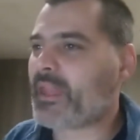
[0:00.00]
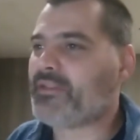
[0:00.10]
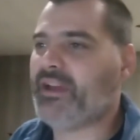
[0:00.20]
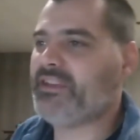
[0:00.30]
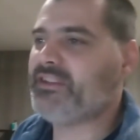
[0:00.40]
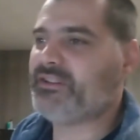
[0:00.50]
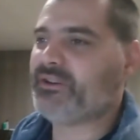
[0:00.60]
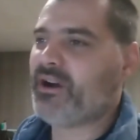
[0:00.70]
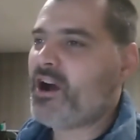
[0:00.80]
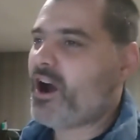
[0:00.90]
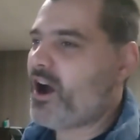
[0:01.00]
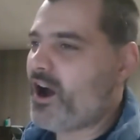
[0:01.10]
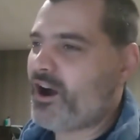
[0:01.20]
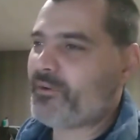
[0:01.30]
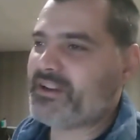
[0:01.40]
that you,
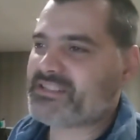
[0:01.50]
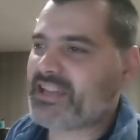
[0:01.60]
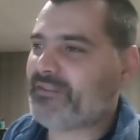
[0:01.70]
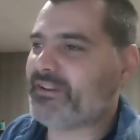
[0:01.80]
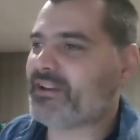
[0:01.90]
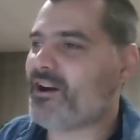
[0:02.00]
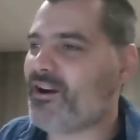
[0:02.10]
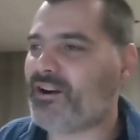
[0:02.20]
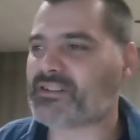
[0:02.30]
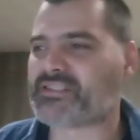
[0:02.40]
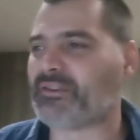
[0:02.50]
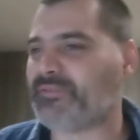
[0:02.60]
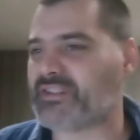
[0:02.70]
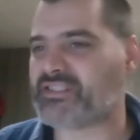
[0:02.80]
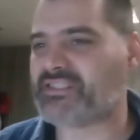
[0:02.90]
always having all
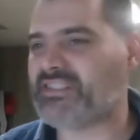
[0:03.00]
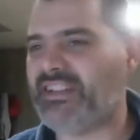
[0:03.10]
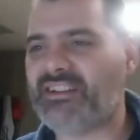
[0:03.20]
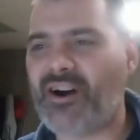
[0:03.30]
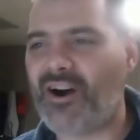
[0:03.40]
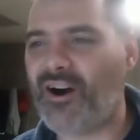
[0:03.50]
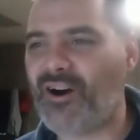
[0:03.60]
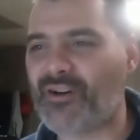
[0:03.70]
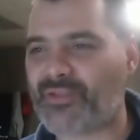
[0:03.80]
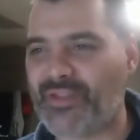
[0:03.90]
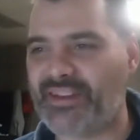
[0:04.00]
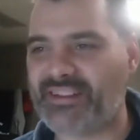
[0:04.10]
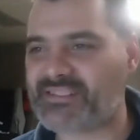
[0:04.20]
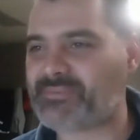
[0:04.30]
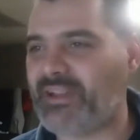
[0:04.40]
sufficiency in all things,